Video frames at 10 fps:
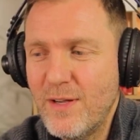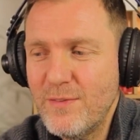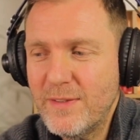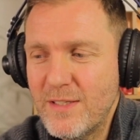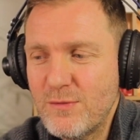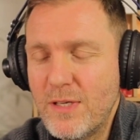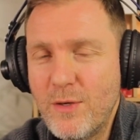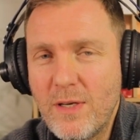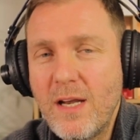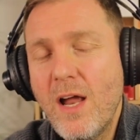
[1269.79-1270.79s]
I, I, think that's
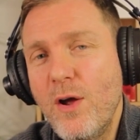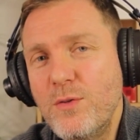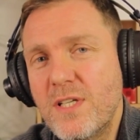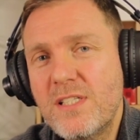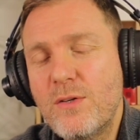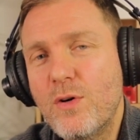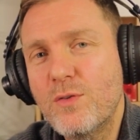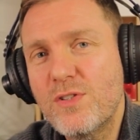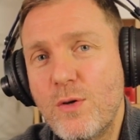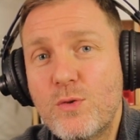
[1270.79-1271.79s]
really good. And I noticed it
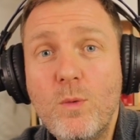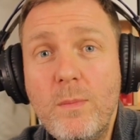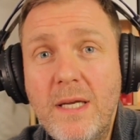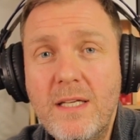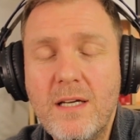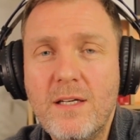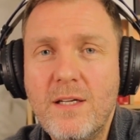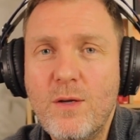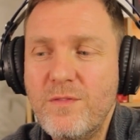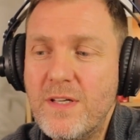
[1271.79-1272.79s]
on social media.
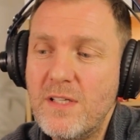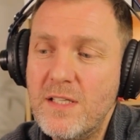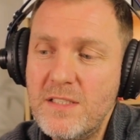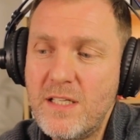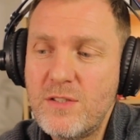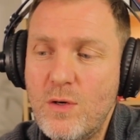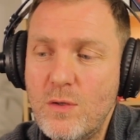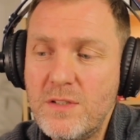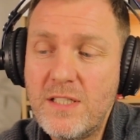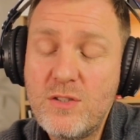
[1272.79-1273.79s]
You know, things like
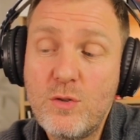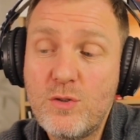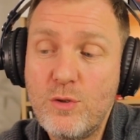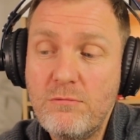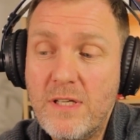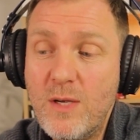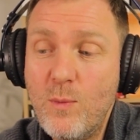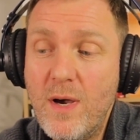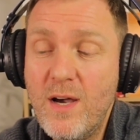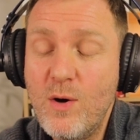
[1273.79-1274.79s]
TikTok. TikToks do
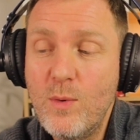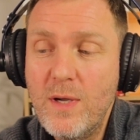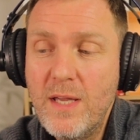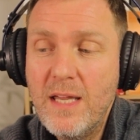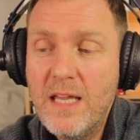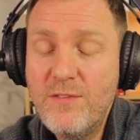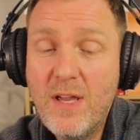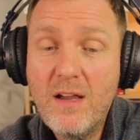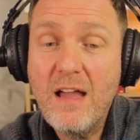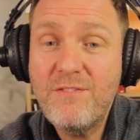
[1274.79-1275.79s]
really well
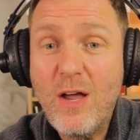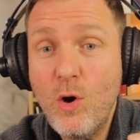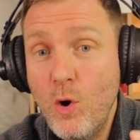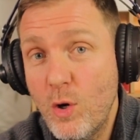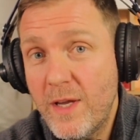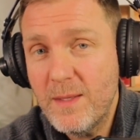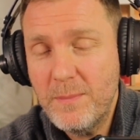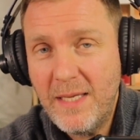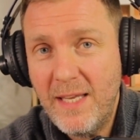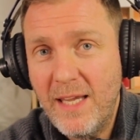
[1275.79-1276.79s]
if you have that hook at
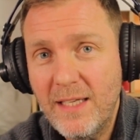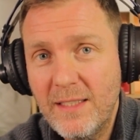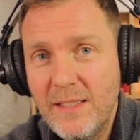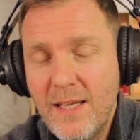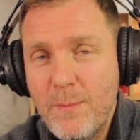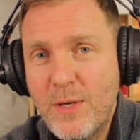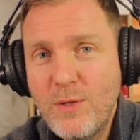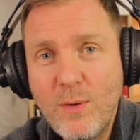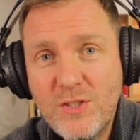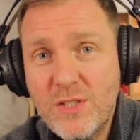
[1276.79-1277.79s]
the beginning, but
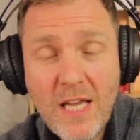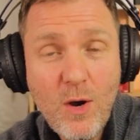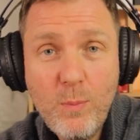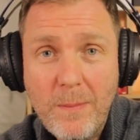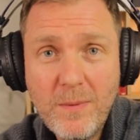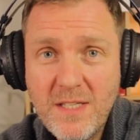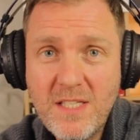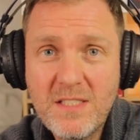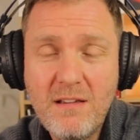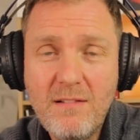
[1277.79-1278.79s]
you don't actually tell yes. people
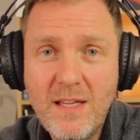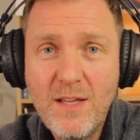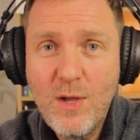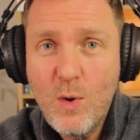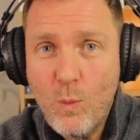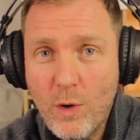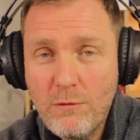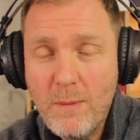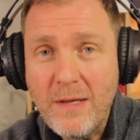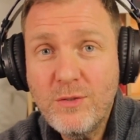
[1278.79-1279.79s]
necessarily
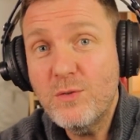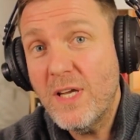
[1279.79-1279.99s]
what you're about